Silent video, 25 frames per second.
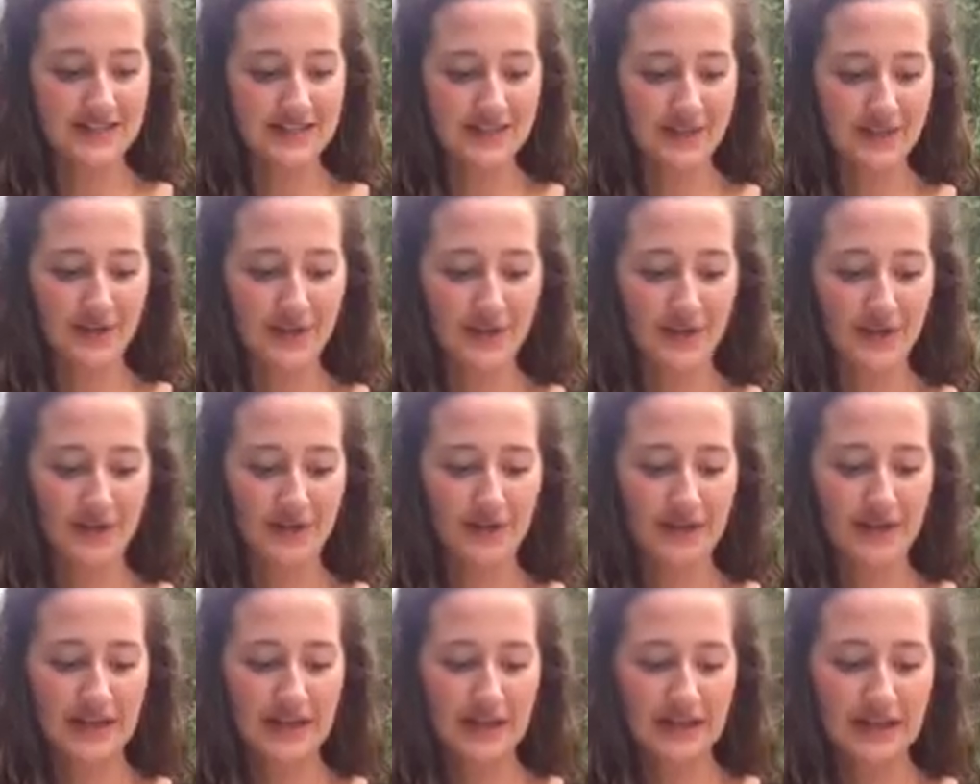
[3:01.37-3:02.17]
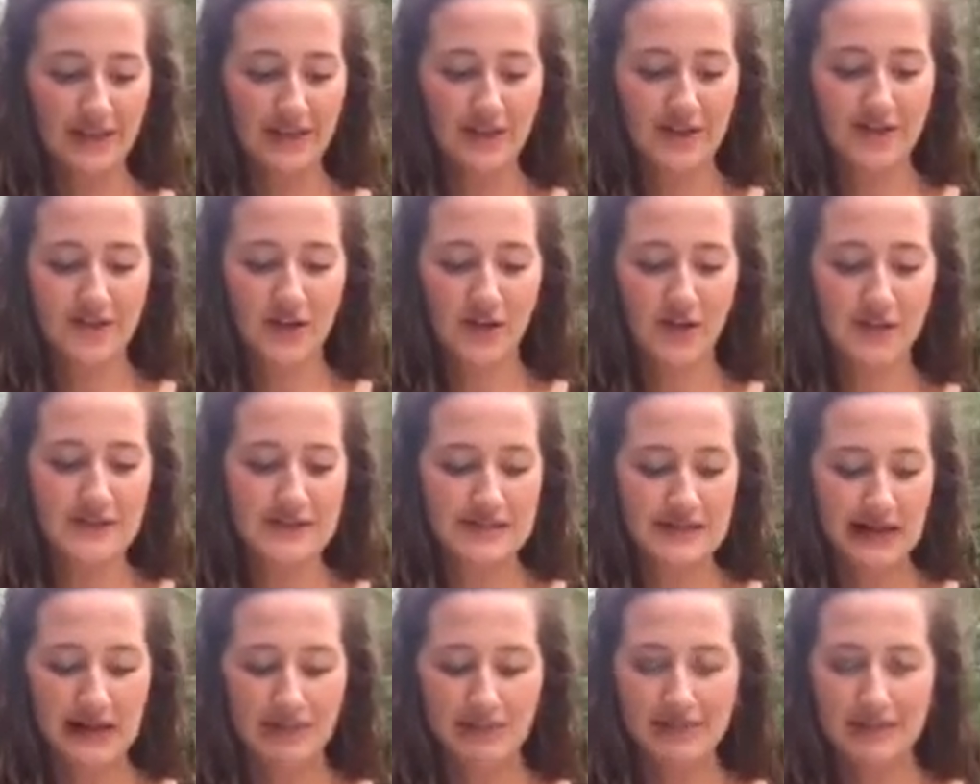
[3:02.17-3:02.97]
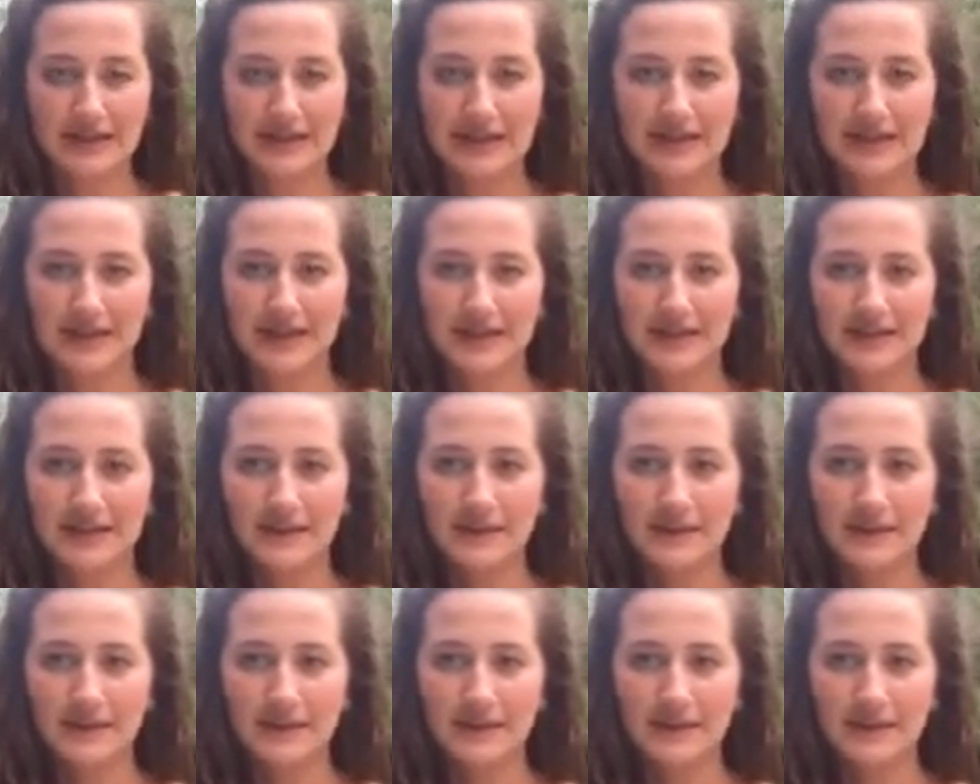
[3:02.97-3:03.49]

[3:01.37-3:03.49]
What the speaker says: And so there's always got to be,